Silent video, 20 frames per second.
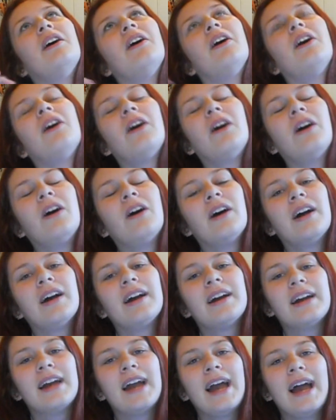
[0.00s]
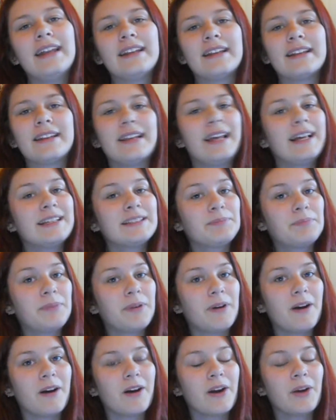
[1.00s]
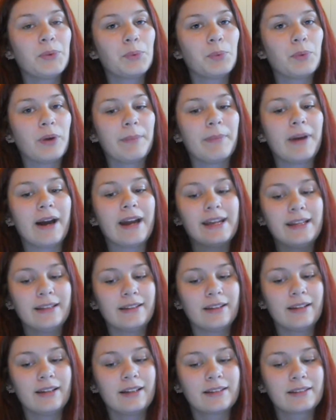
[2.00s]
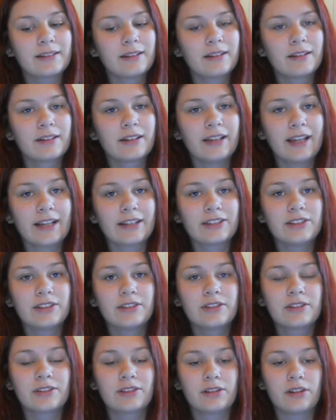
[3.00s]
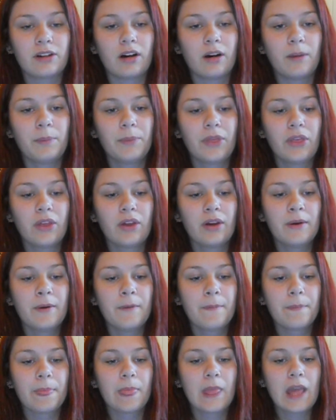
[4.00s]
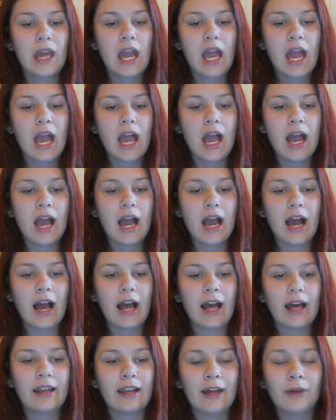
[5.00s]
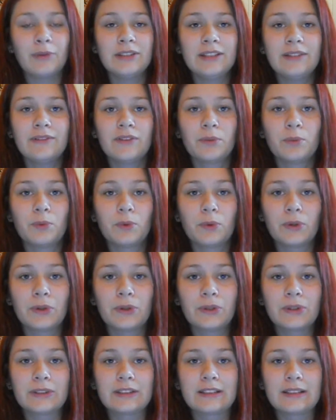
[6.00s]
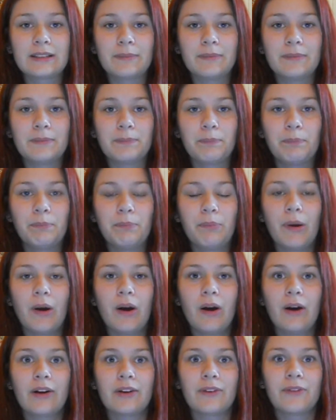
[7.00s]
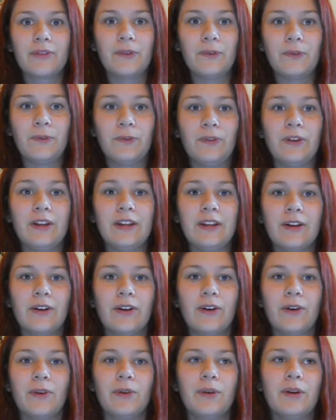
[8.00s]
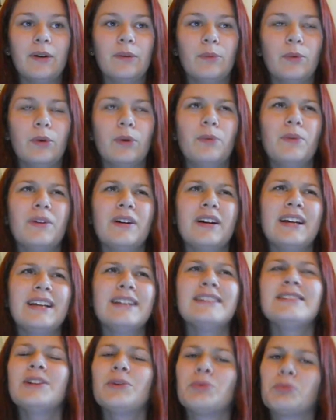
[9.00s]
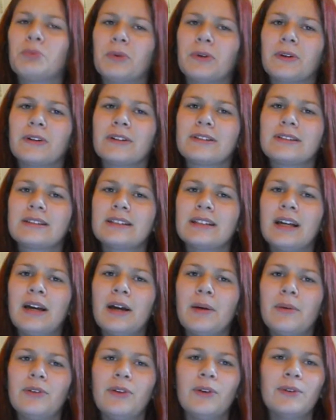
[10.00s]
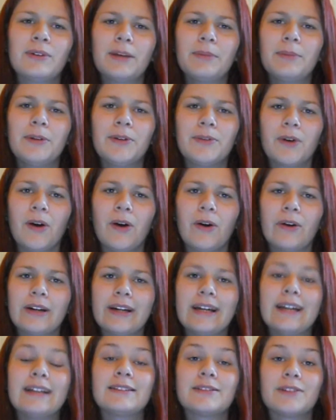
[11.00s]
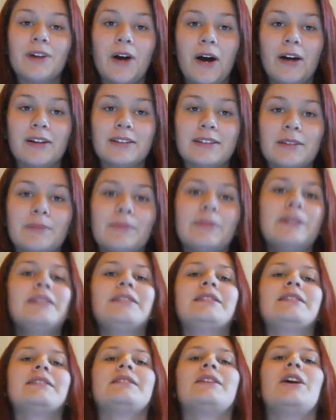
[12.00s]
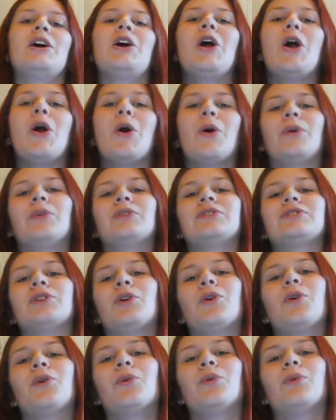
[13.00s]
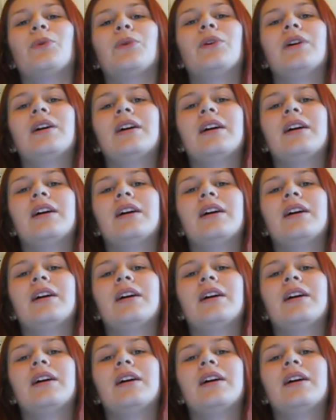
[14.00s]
oh, and that last part where my internet connection stopped, that was even the worst part of the video. Well, it's not worse, don't get me wrong, it's awesome, it's just so